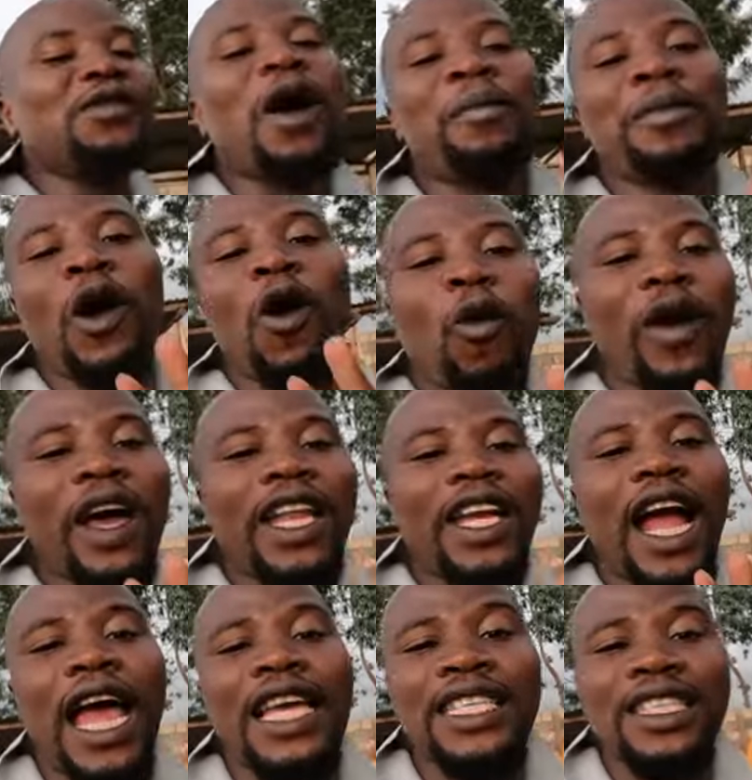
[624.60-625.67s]
niwaambie
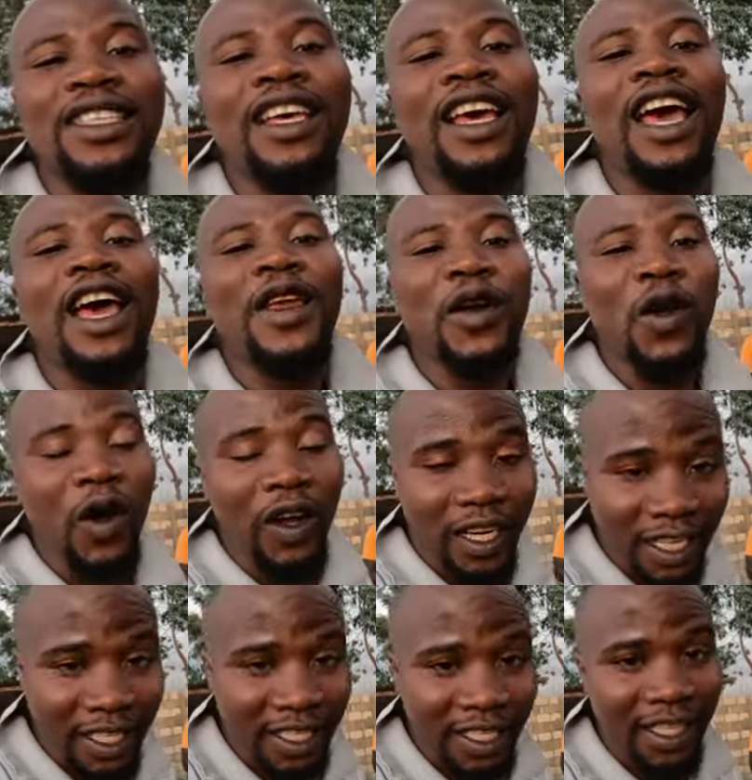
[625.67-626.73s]
ukweli, guys. You know
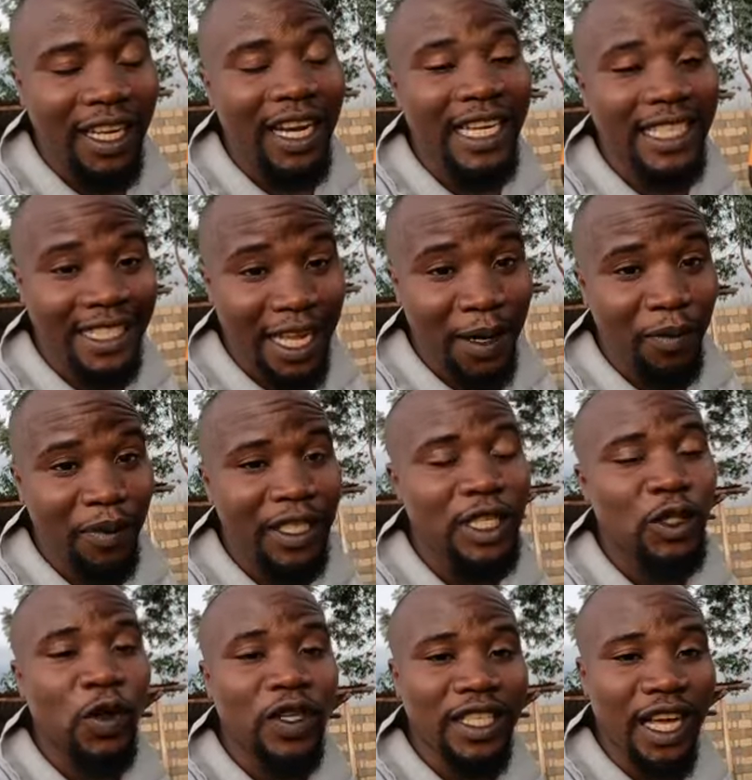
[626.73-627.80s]
Chrissy last time
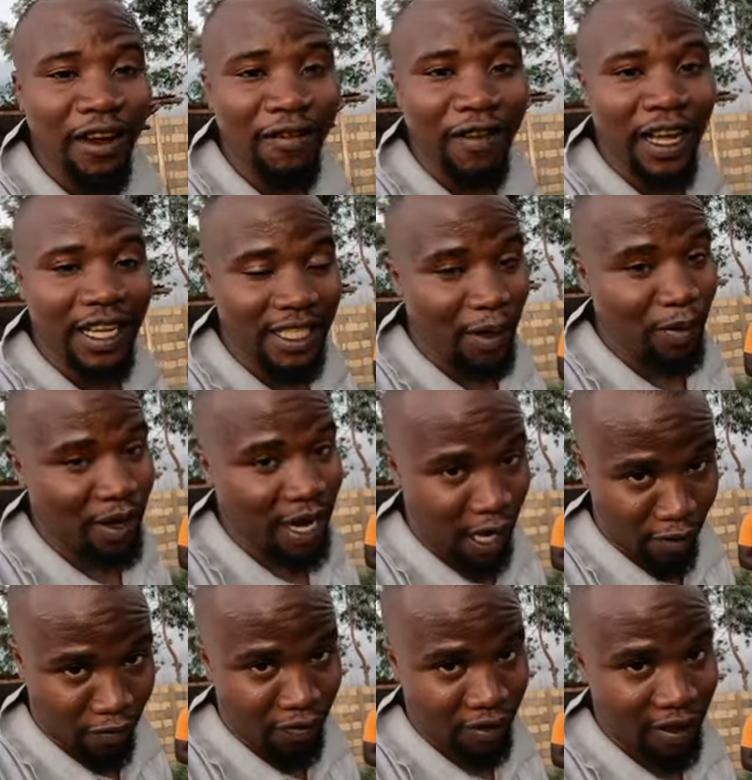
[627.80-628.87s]
she was have some
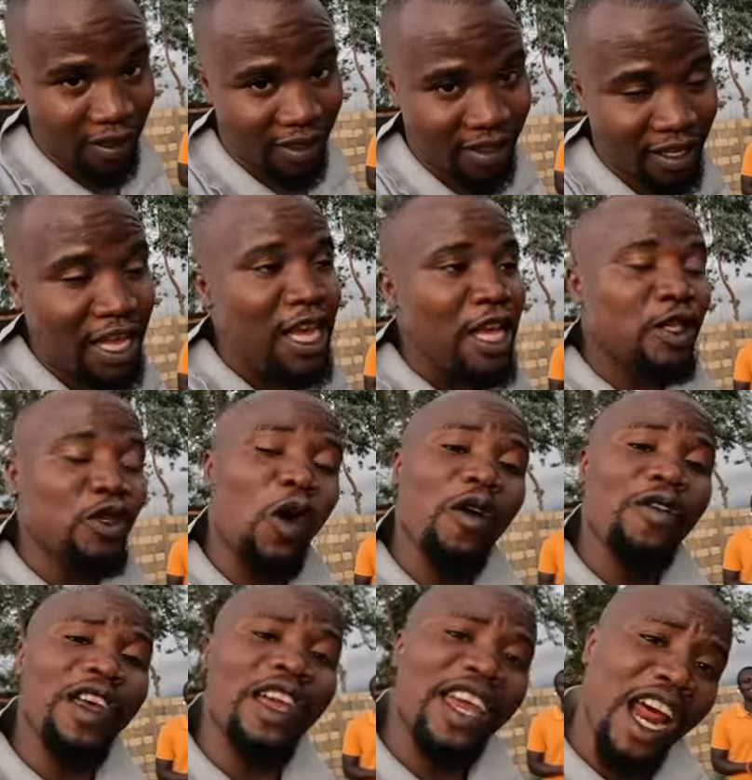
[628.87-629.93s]
girlfriend.
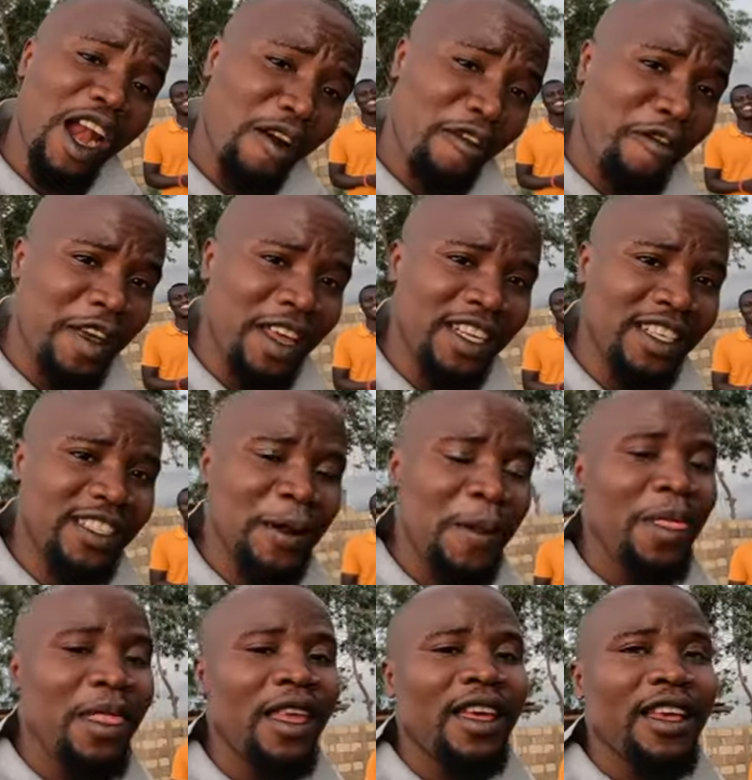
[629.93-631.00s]
So the girlfriend
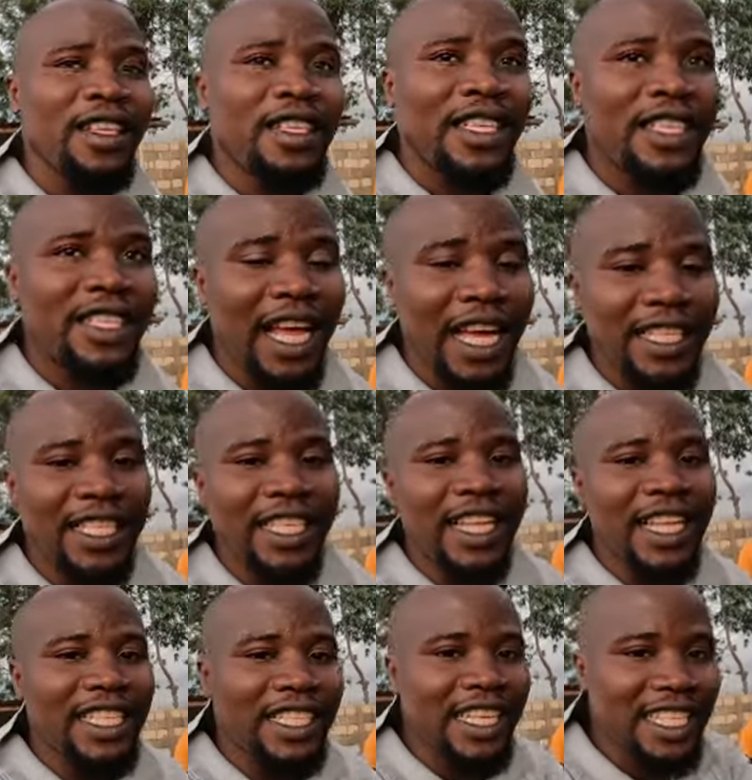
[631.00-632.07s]
she
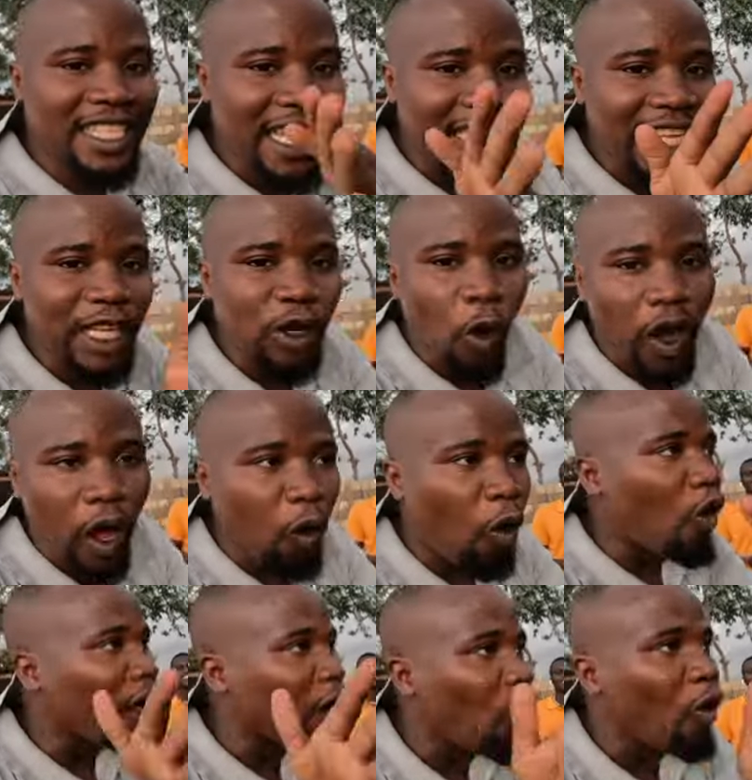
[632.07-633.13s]
decided kona
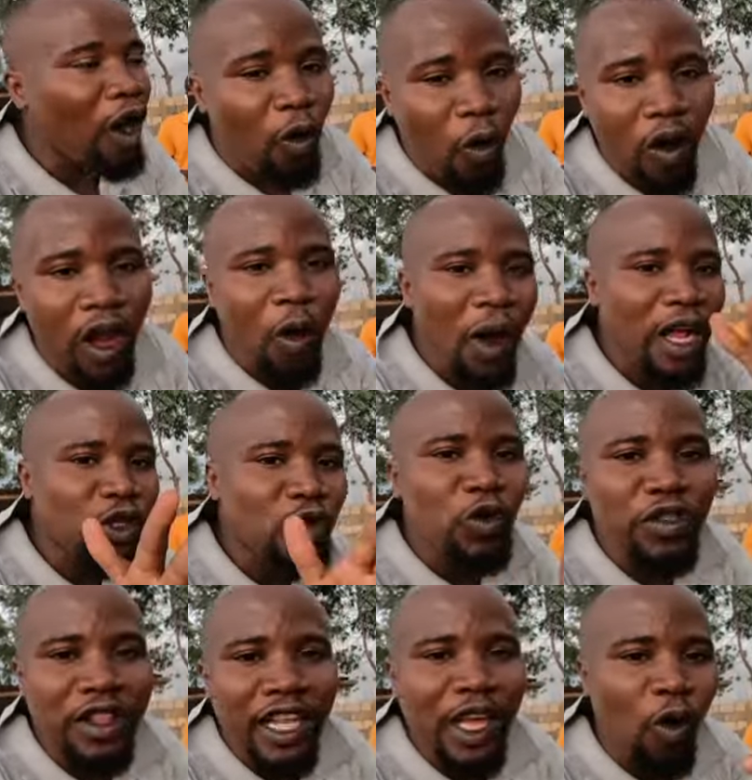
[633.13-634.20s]
1
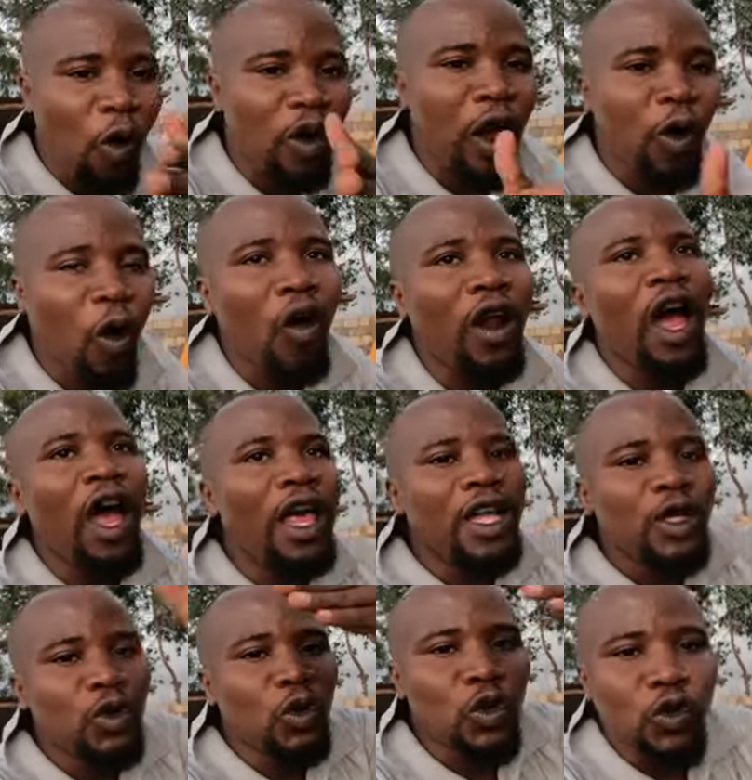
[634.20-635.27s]
2 3 kona
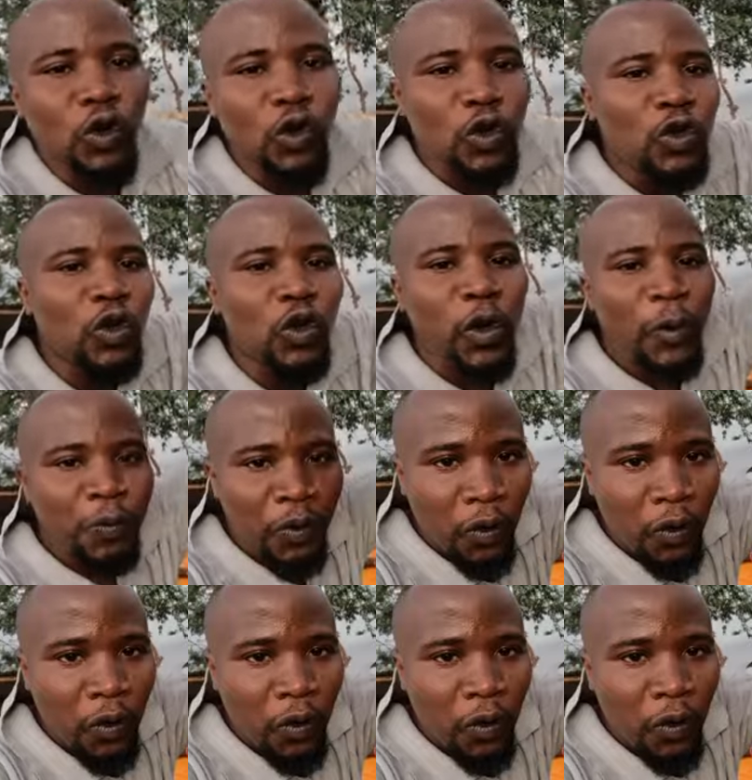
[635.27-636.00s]
2 2 2